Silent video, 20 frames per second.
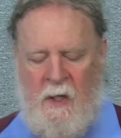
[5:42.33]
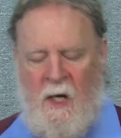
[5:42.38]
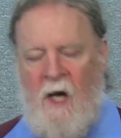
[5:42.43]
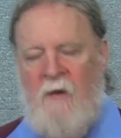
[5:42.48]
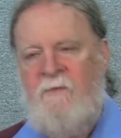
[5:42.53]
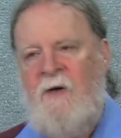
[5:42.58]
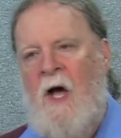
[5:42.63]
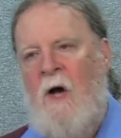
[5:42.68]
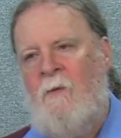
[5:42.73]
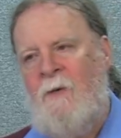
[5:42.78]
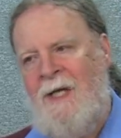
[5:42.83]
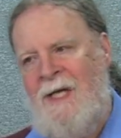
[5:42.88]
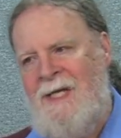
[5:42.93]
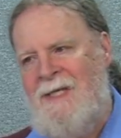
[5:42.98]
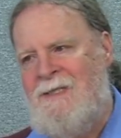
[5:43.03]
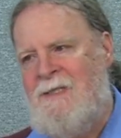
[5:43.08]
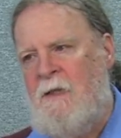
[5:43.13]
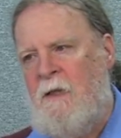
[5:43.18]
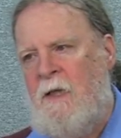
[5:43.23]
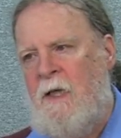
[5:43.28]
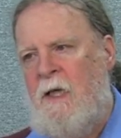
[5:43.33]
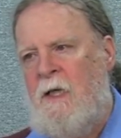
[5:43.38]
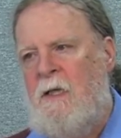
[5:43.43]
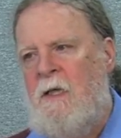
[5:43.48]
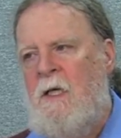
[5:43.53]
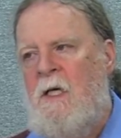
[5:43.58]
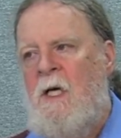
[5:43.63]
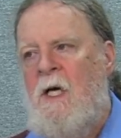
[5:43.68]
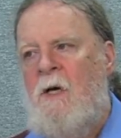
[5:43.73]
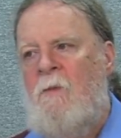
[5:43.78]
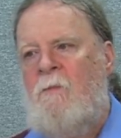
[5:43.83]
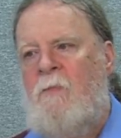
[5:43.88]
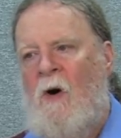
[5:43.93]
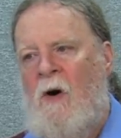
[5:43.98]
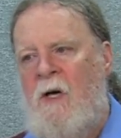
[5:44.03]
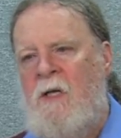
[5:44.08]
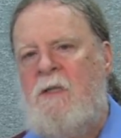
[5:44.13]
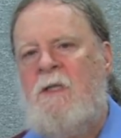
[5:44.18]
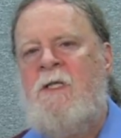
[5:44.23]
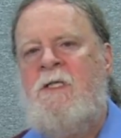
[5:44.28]
of how easily
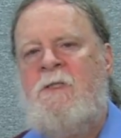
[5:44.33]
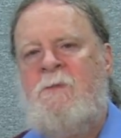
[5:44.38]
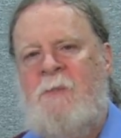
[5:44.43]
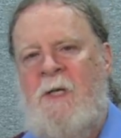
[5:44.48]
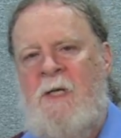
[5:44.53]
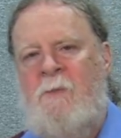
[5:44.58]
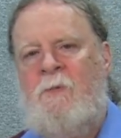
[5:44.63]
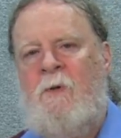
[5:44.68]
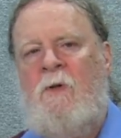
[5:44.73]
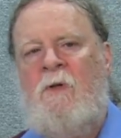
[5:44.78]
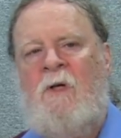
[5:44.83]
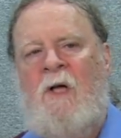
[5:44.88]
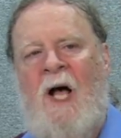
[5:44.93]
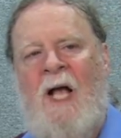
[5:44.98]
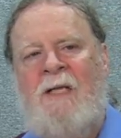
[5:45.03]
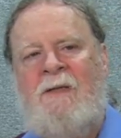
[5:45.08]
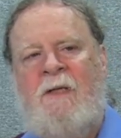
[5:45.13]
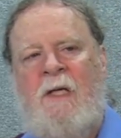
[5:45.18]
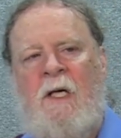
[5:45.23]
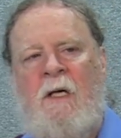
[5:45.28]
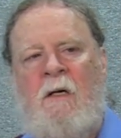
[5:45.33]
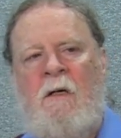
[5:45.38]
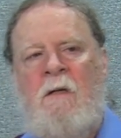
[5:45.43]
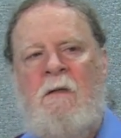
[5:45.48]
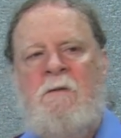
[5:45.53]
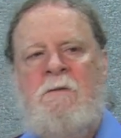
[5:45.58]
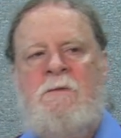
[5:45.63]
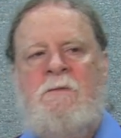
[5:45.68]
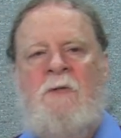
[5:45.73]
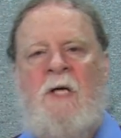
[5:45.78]
Barclays people got their,